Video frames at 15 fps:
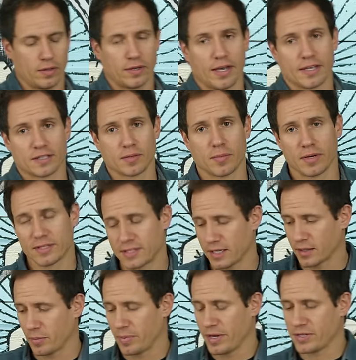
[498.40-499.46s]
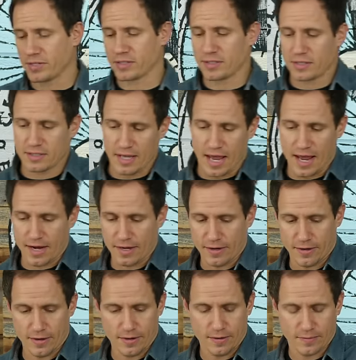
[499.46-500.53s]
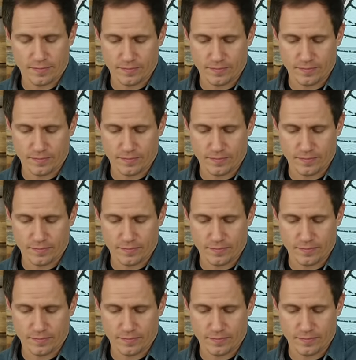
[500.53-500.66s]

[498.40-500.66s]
Okay, so I'm gonna set the peaches aside here.